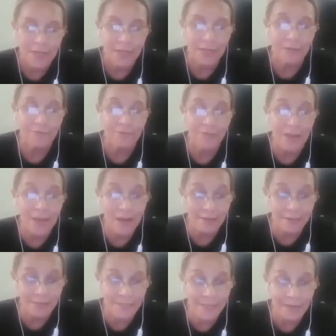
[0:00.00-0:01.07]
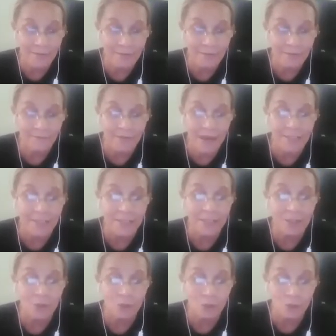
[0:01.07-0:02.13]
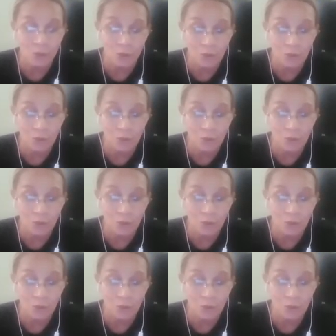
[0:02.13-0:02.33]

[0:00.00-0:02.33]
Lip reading: If they are safe, the vaccine is good.